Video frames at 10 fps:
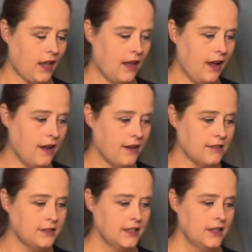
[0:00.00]

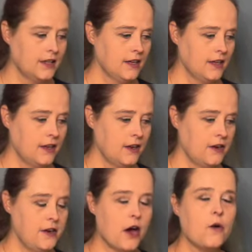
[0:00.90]
Uh,
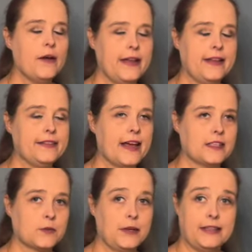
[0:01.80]
knowing that
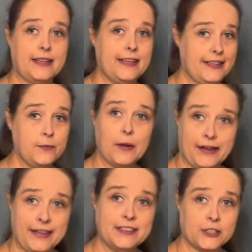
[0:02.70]
Sweden went
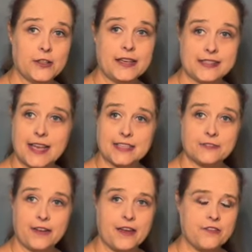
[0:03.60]
into this as
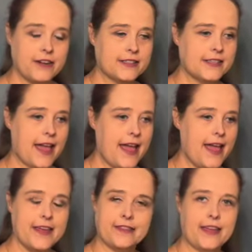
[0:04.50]
favorites
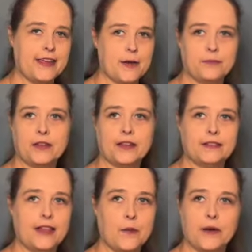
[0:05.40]
and they kept
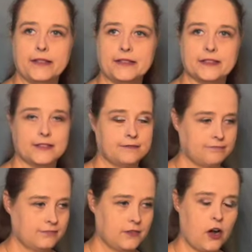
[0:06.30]
it. They went
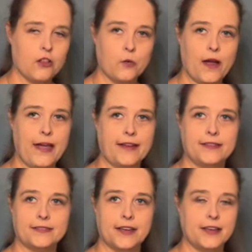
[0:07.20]
all the way.
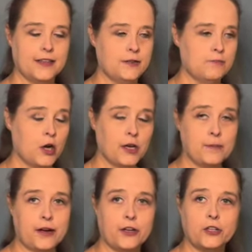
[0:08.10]
Uh, Malin
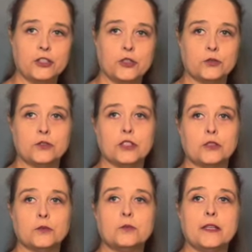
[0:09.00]

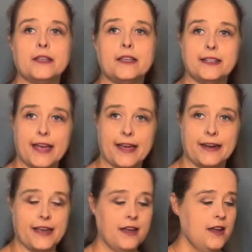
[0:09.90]
Baryard-Johnsson with
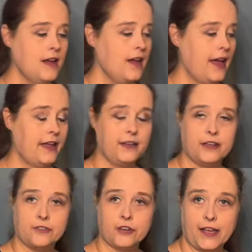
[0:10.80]
Indiana,
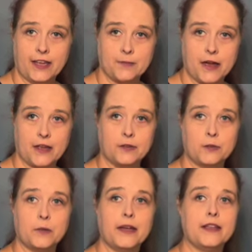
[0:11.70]
Henrik von Eckermann
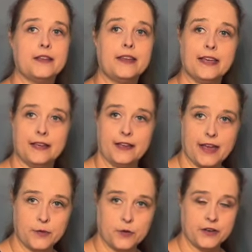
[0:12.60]
with King
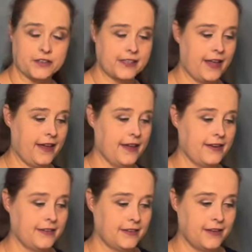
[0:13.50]
Edwards
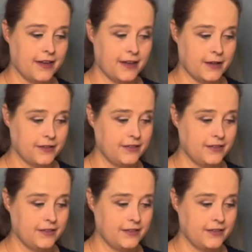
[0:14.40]
and uh,